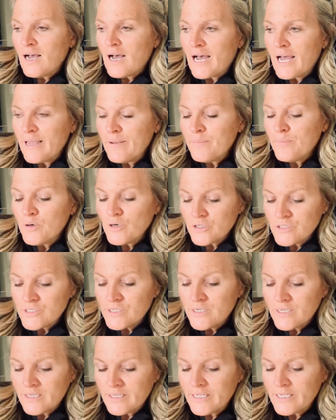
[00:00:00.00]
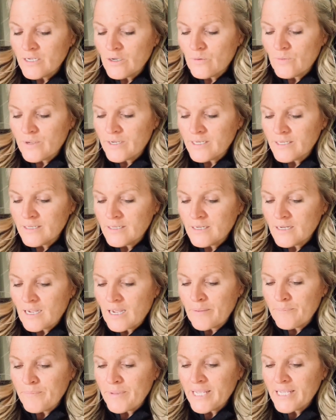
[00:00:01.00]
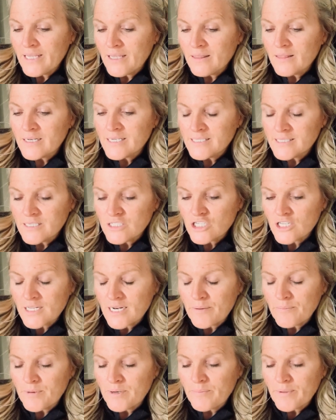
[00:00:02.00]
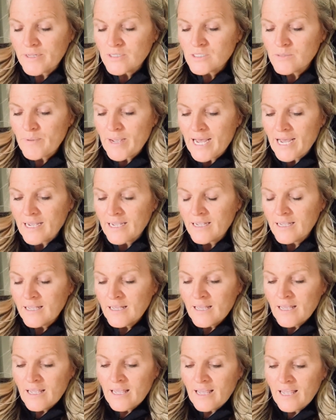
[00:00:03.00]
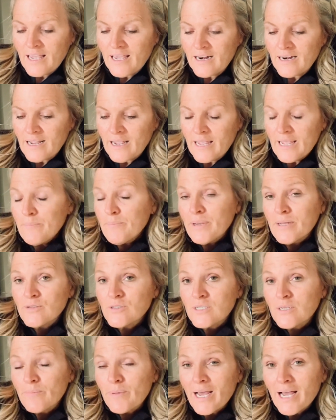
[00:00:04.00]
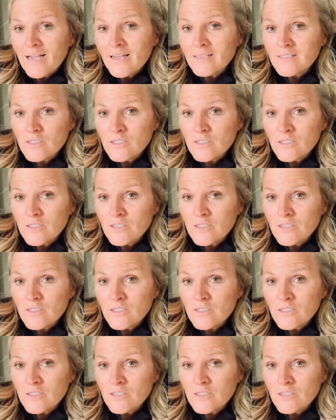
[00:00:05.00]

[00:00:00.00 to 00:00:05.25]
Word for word: I'm personally going, I'm making the decision that I'm going to bounce back and I am bouncing back.